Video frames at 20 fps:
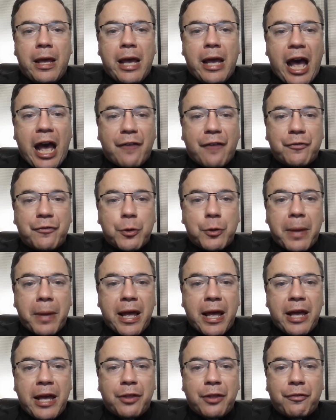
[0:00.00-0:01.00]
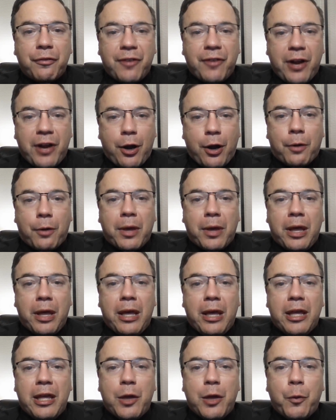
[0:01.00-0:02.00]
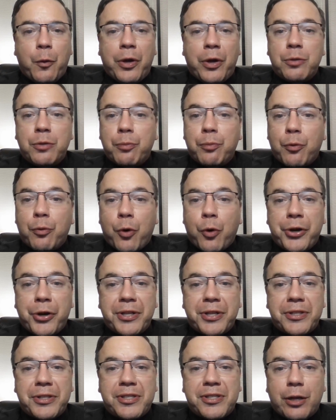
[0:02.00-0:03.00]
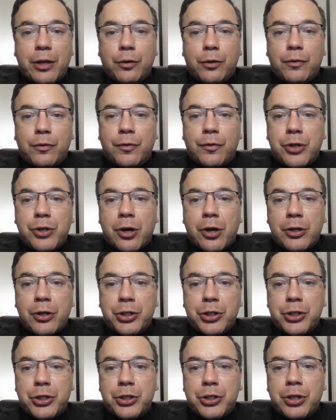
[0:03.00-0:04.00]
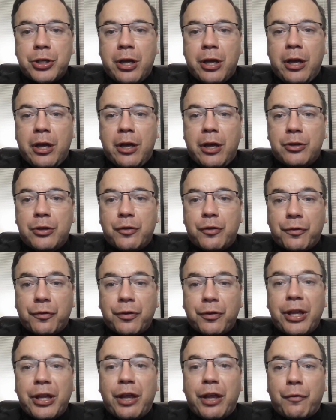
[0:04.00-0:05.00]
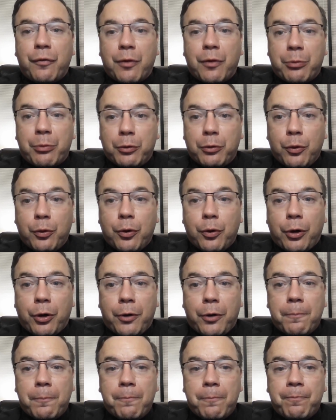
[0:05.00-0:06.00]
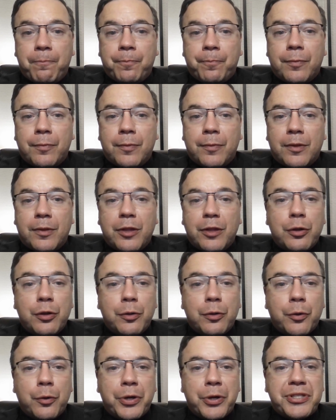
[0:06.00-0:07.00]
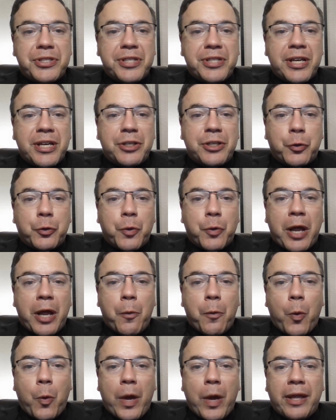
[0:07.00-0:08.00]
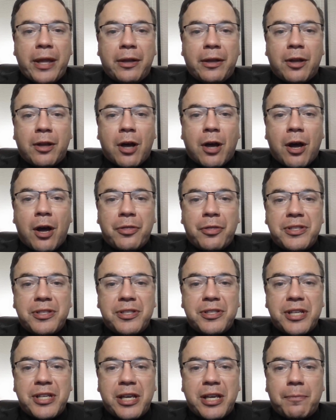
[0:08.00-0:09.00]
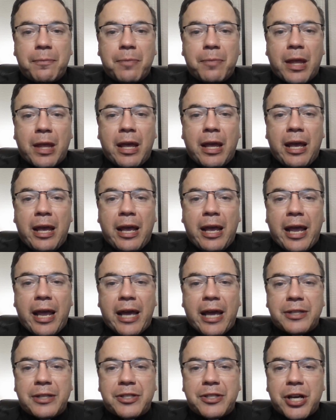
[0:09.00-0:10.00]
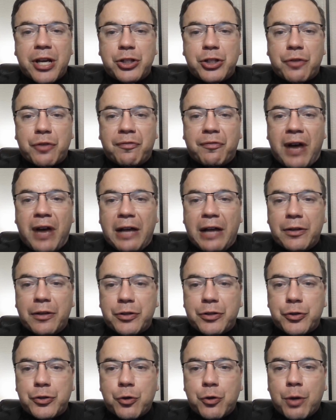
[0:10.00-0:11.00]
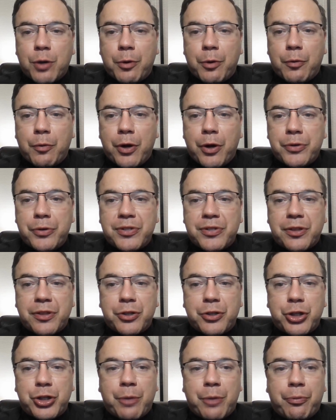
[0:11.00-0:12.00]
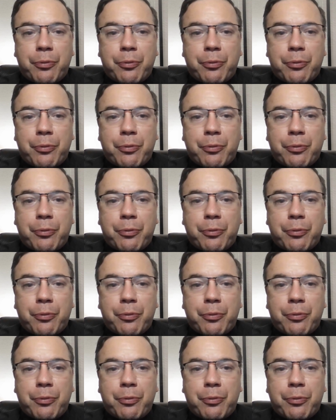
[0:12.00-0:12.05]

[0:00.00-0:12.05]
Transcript: After paying the fare, he went aboard and sailed for Tarshish, to flee from the Lord. Then the Lord sent a great wind on the sea, and such a violent storm arose that the ship